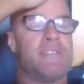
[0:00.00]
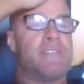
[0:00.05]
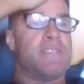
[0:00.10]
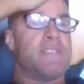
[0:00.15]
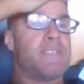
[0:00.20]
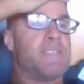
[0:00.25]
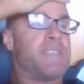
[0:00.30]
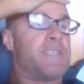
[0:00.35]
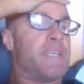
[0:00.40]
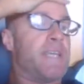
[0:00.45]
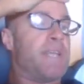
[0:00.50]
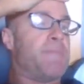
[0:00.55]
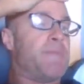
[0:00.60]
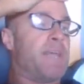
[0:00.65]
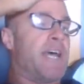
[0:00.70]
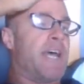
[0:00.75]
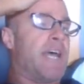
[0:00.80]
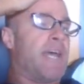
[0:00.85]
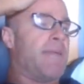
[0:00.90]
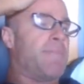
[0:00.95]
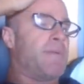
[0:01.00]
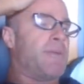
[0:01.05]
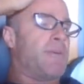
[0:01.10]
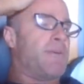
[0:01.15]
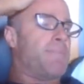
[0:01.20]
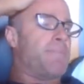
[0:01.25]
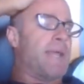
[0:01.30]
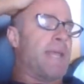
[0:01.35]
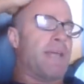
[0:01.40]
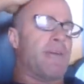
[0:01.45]
this is a team game, and
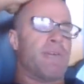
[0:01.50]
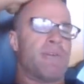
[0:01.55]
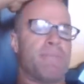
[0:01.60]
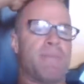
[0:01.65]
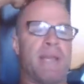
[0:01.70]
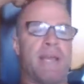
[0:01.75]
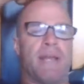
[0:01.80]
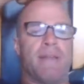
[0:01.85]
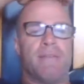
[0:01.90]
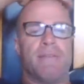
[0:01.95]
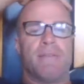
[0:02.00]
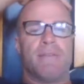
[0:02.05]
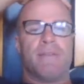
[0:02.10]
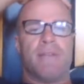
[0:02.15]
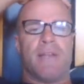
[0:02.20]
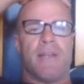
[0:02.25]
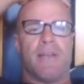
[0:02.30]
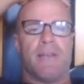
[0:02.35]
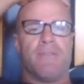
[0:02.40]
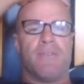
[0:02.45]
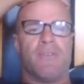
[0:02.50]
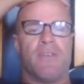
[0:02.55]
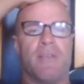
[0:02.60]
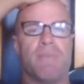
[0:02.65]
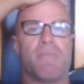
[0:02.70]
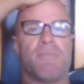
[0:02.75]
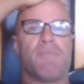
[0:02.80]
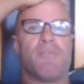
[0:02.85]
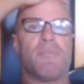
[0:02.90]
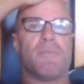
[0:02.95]
I bang on about
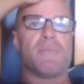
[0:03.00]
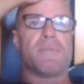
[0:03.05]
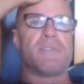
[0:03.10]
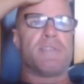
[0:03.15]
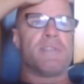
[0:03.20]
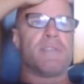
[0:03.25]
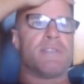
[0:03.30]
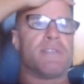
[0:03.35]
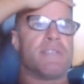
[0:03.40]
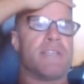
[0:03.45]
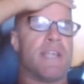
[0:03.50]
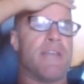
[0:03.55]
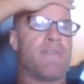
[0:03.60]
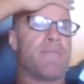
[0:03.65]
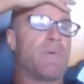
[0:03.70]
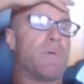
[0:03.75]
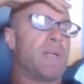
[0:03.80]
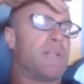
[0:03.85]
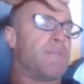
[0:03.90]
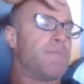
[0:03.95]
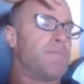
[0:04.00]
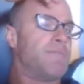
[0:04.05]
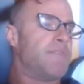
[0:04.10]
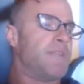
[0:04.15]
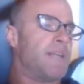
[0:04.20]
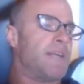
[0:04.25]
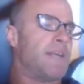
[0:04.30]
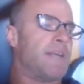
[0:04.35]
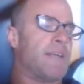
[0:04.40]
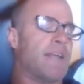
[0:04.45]
team performances, and everyone
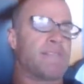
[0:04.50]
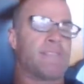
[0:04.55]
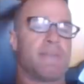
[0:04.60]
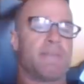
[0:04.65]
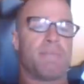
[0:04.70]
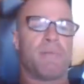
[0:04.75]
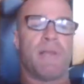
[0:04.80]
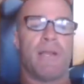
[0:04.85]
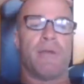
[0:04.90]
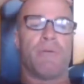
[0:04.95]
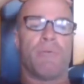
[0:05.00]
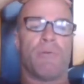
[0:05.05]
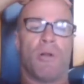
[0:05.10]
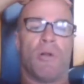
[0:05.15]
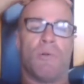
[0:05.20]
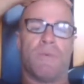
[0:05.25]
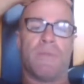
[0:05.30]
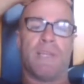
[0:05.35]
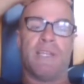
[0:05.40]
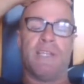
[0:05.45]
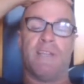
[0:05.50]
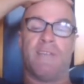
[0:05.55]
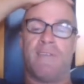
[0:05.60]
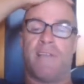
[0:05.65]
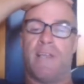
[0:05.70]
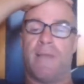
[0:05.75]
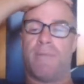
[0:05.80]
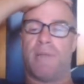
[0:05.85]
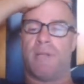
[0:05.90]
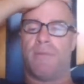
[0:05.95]
has to play a role within the
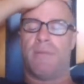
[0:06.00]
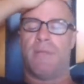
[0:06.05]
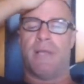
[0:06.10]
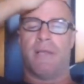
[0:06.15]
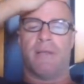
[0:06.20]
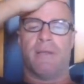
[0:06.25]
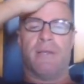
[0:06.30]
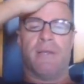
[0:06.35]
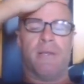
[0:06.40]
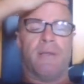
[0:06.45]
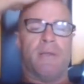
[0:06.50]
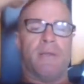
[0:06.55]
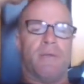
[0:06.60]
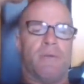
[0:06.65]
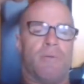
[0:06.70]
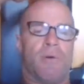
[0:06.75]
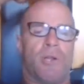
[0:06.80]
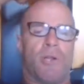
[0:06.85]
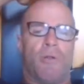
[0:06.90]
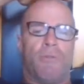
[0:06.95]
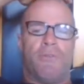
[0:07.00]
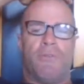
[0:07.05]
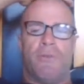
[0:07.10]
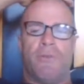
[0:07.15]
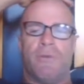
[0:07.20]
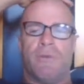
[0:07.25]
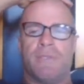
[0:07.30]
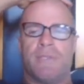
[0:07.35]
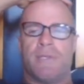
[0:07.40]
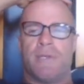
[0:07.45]
team. And I think what I'll do
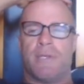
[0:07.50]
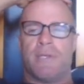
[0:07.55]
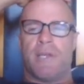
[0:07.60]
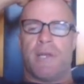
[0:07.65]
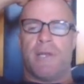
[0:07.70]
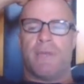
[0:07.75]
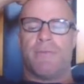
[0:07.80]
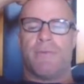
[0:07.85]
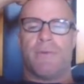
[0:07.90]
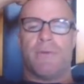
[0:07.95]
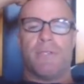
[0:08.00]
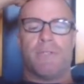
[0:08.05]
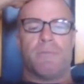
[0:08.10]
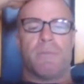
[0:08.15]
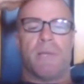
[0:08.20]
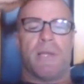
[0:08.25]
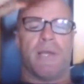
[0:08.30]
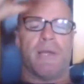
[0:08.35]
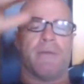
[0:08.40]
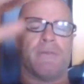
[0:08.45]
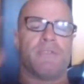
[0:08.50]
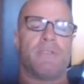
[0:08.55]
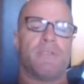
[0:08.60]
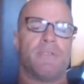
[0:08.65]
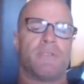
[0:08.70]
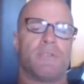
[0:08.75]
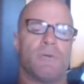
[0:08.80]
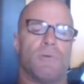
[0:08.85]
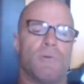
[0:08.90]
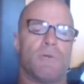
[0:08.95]
is I go through each player is
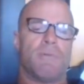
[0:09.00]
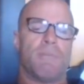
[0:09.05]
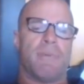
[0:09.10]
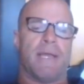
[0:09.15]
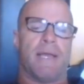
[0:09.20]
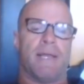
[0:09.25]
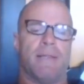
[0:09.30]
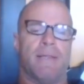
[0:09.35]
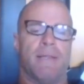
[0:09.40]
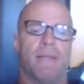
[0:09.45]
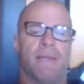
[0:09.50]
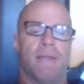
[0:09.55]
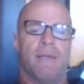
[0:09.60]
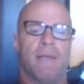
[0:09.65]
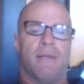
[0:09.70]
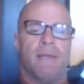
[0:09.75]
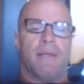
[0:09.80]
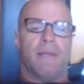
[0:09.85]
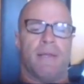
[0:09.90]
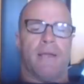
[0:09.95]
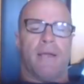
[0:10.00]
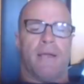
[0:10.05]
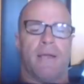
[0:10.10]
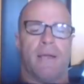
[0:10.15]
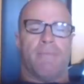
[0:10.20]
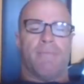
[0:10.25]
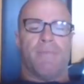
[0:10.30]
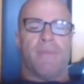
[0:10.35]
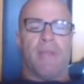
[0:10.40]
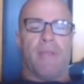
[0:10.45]
just talk about
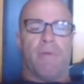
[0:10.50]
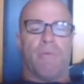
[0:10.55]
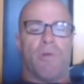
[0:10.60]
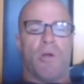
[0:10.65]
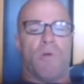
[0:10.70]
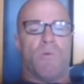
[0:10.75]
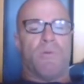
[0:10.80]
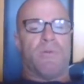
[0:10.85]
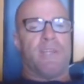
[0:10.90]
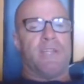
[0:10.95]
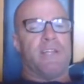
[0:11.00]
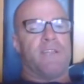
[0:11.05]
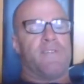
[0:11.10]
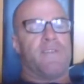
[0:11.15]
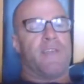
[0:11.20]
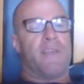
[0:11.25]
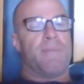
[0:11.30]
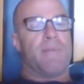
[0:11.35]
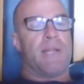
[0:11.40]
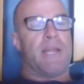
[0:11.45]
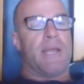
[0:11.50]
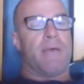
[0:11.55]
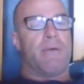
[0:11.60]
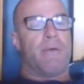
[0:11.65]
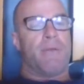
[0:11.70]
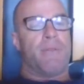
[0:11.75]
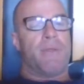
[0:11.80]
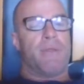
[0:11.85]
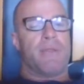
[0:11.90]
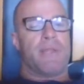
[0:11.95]
their role within the team and
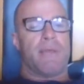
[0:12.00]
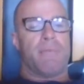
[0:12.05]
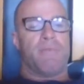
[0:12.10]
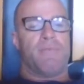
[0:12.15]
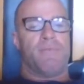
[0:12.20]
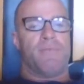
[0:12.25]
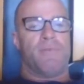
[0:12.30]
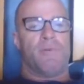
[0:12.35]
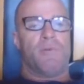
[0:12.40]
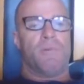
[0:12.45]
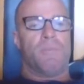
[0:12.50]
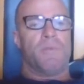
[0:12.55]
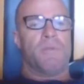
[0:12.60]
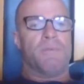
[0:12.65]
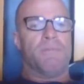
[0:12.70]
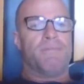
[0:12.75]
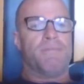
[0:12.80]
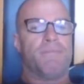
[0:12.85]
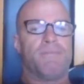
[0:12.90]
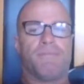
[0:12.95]
how I think they performed.